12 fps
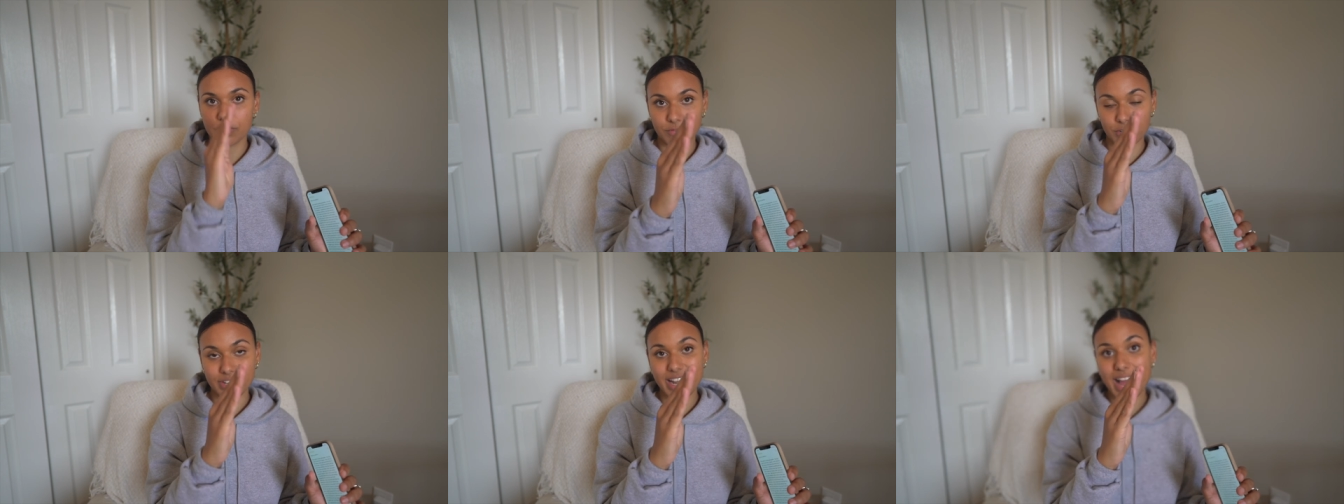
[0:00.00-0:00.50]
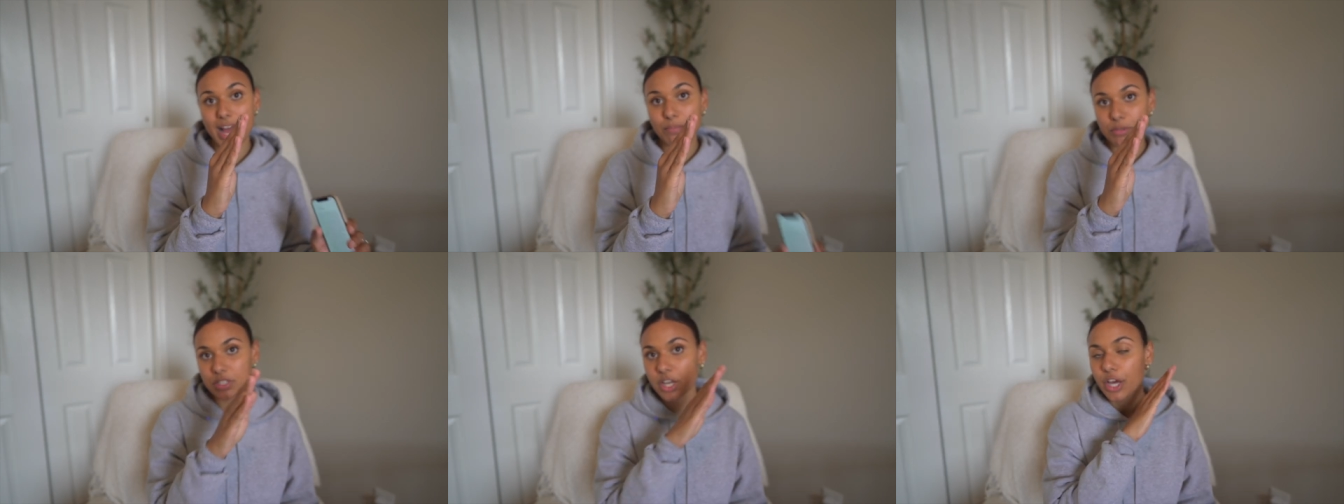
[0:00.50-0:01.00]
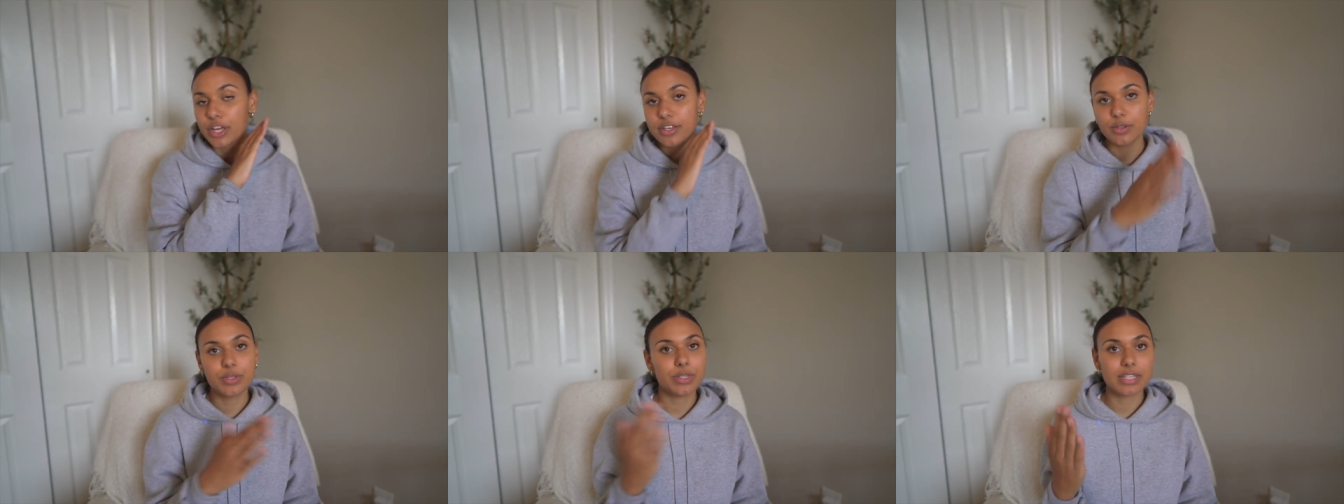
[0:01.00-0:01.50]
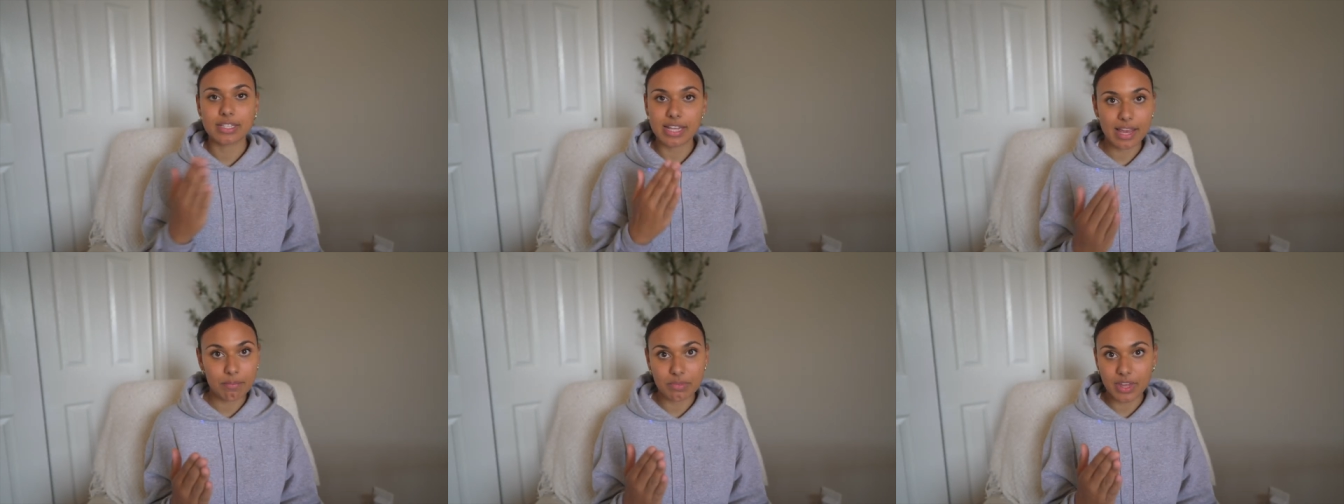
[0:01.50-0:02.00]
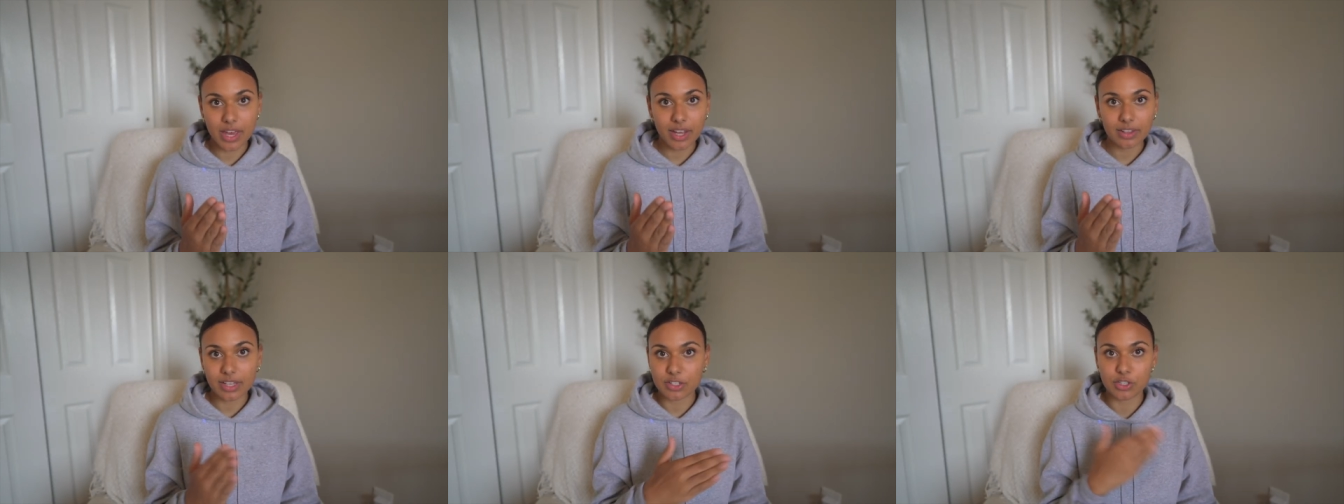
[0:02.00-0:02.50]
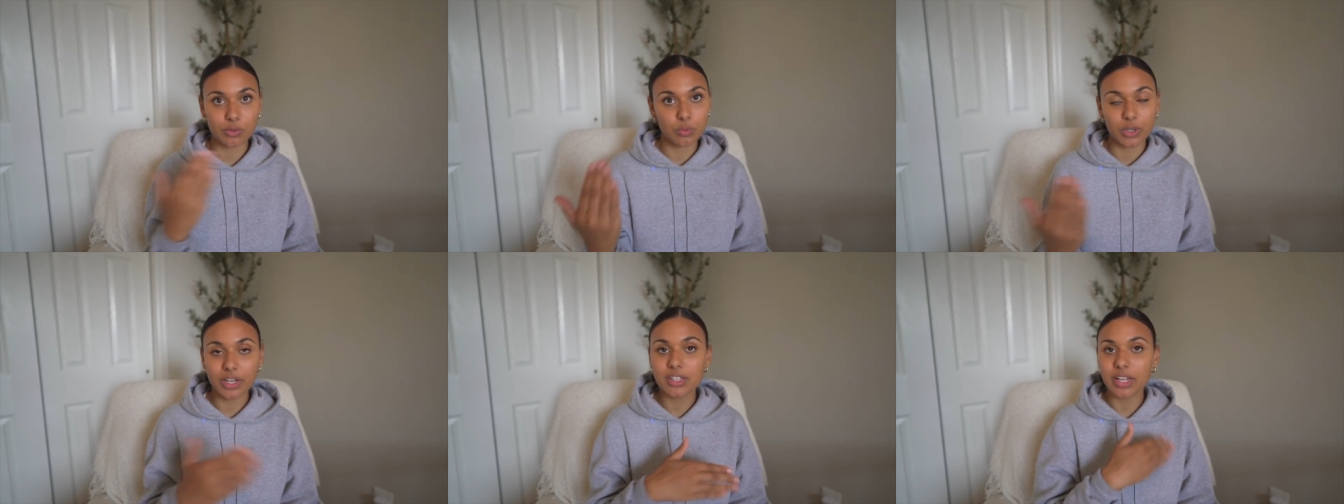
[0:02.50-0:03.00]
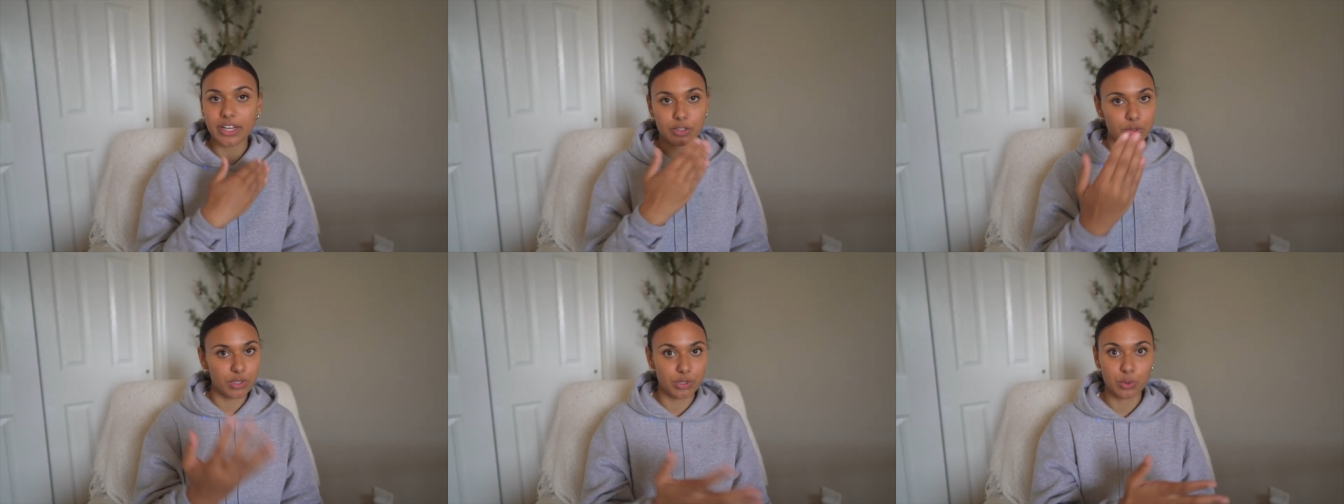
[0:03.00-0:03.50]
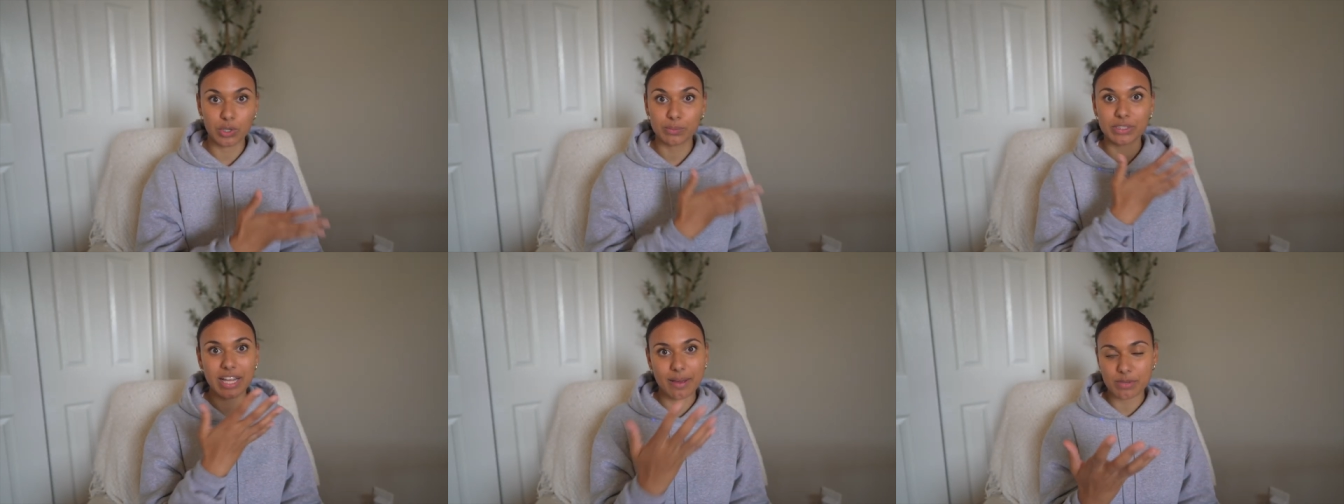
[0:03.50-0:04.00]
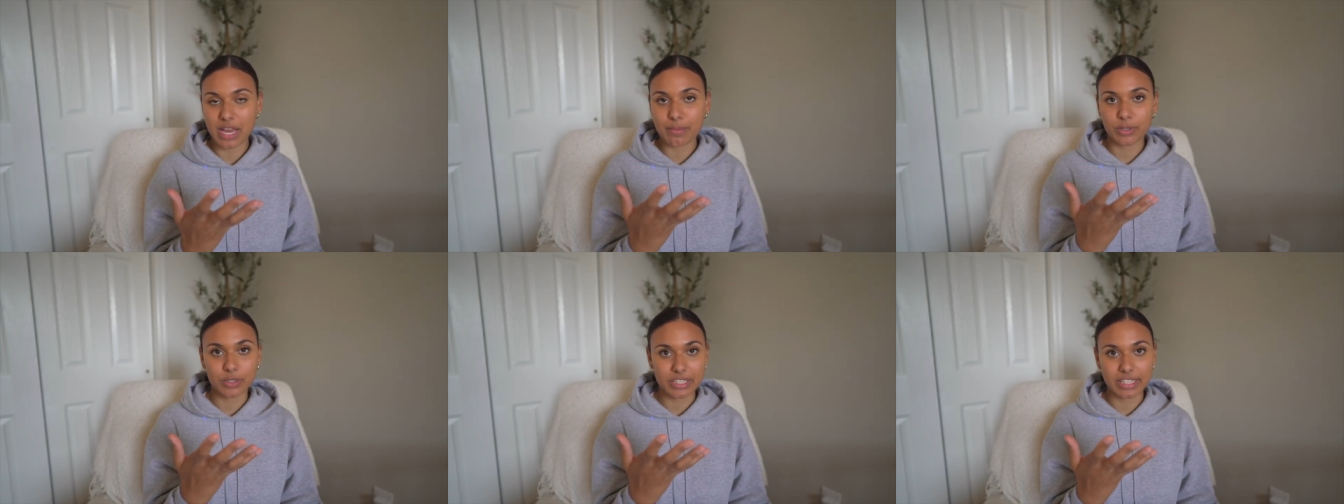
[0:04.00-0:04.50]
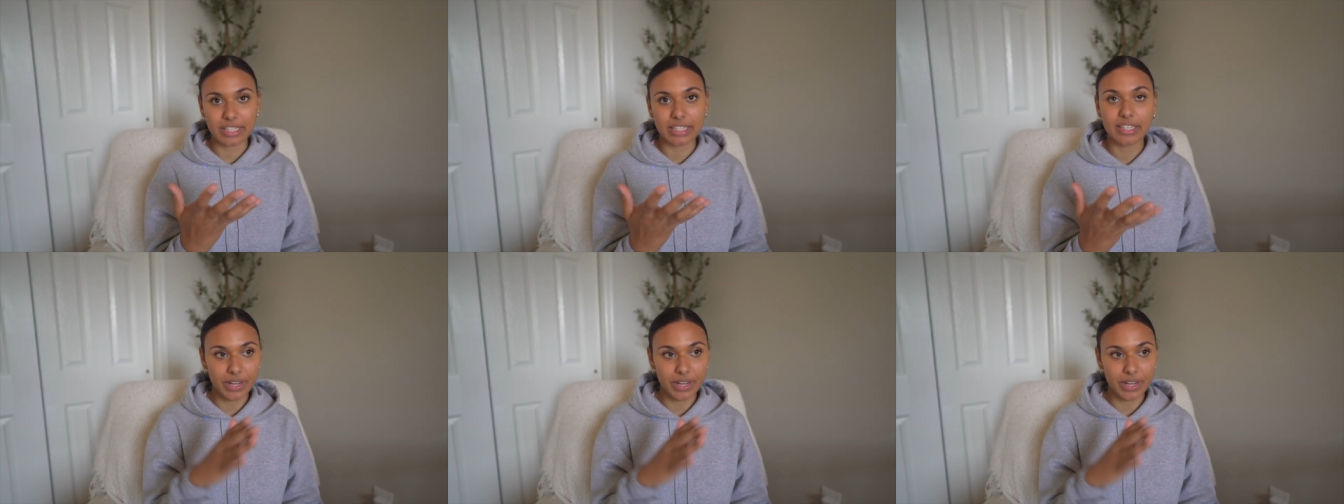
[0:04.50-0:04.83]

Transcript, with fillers: for naps, you do the same thing that you would, like do their normal nap time routine,